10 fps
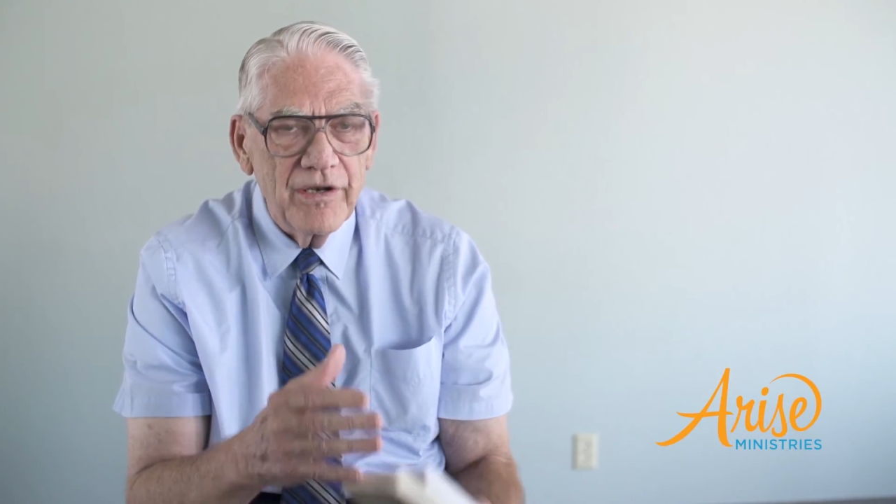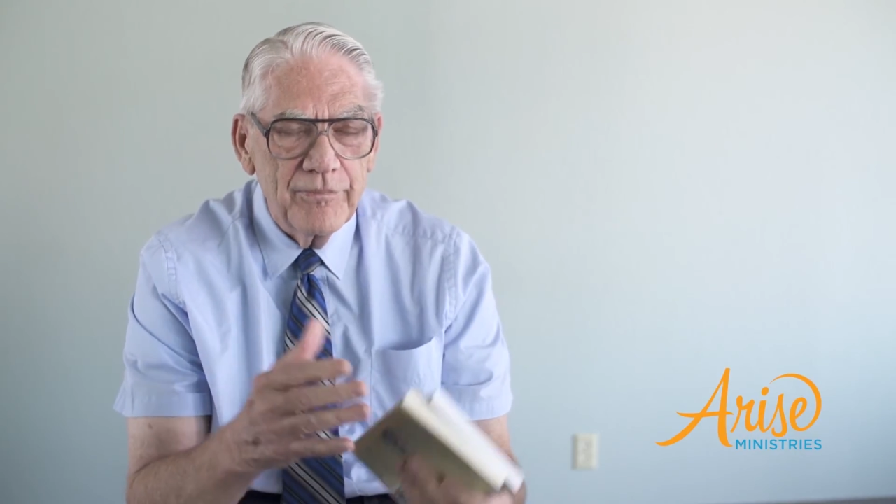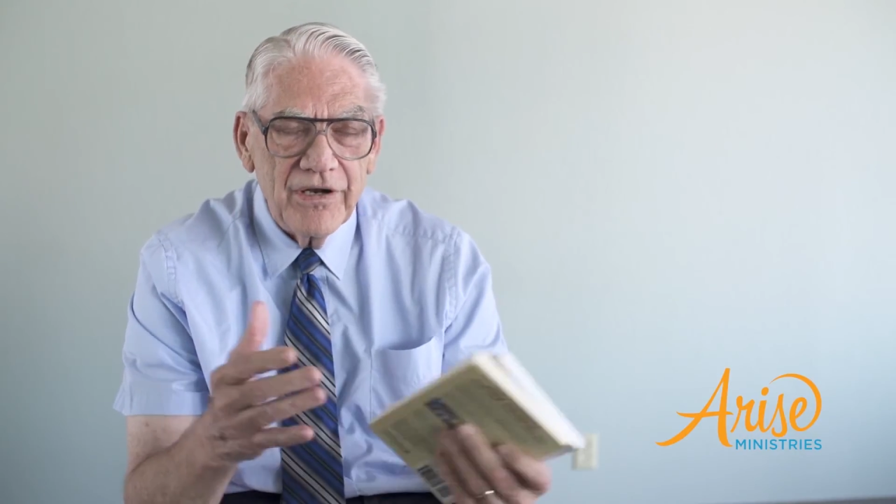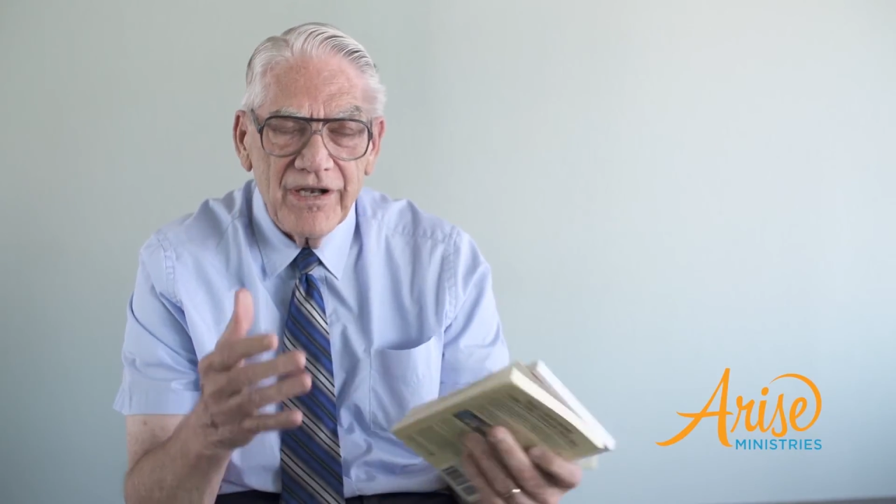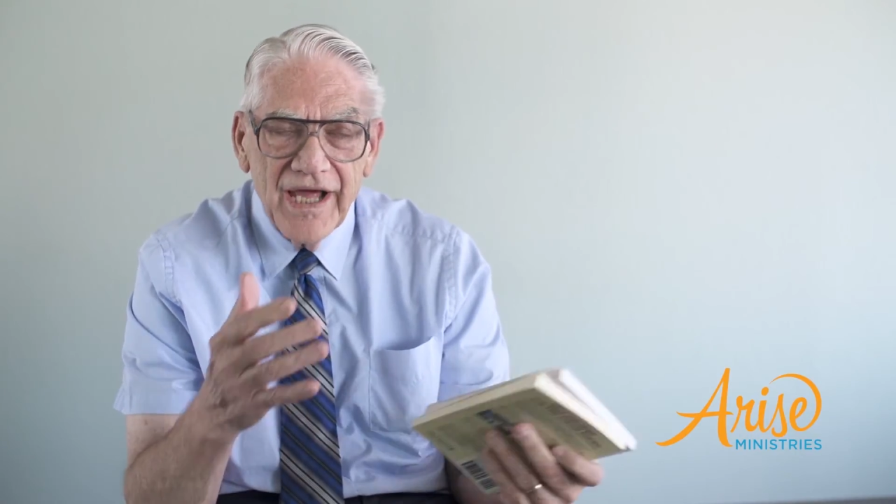
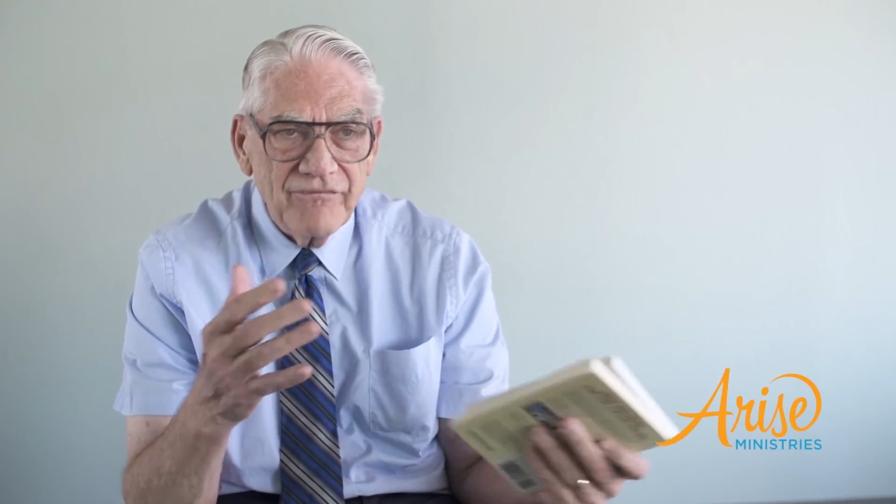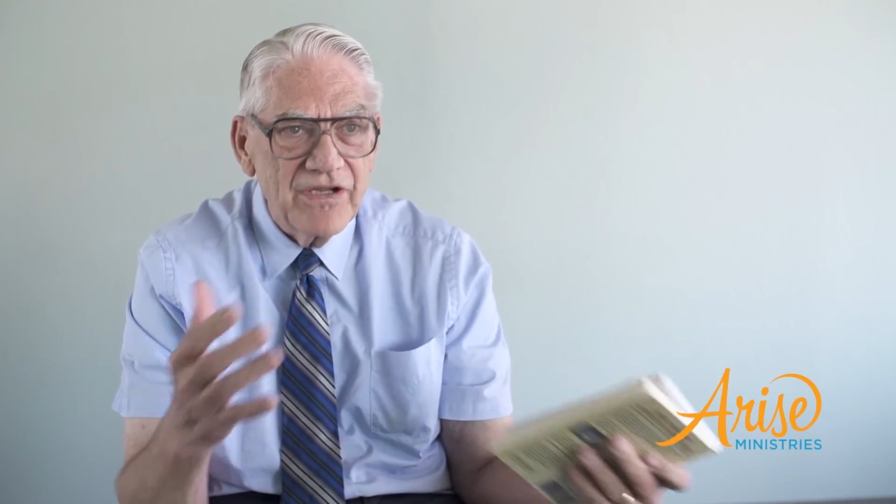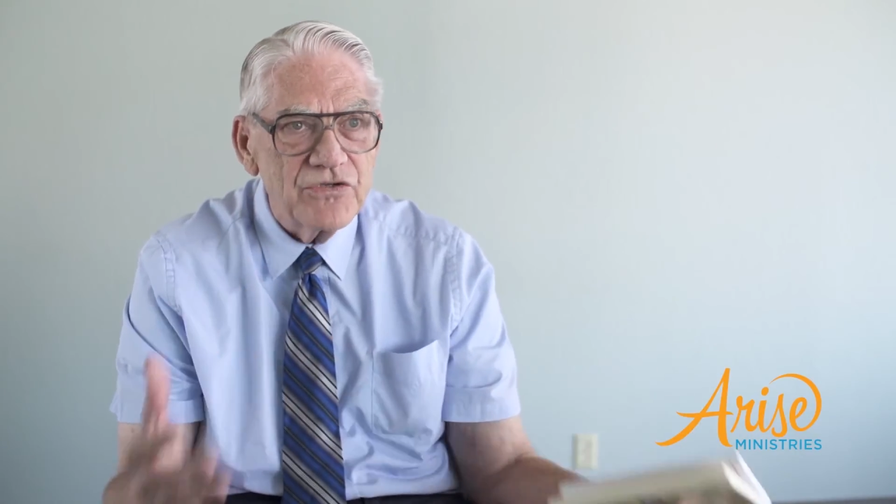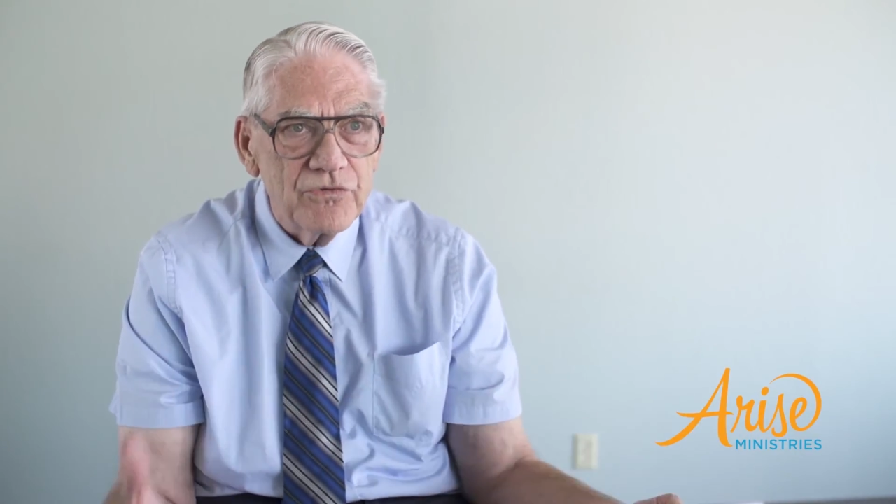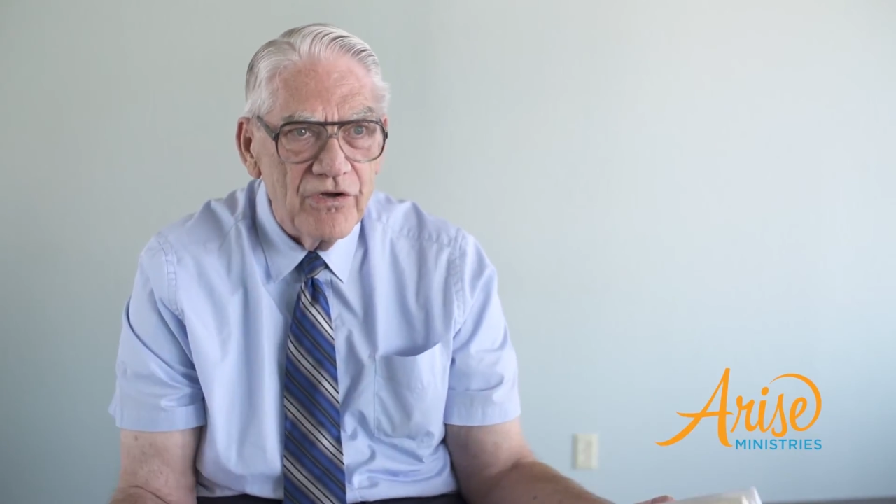and life
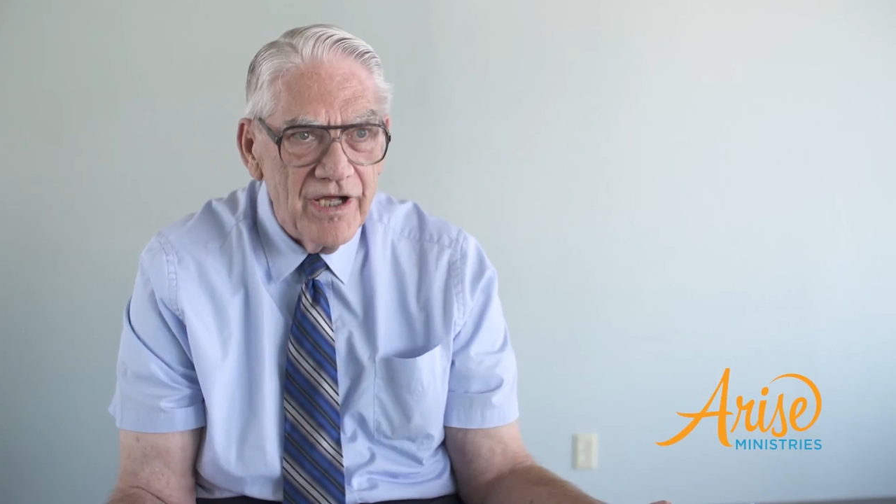gets real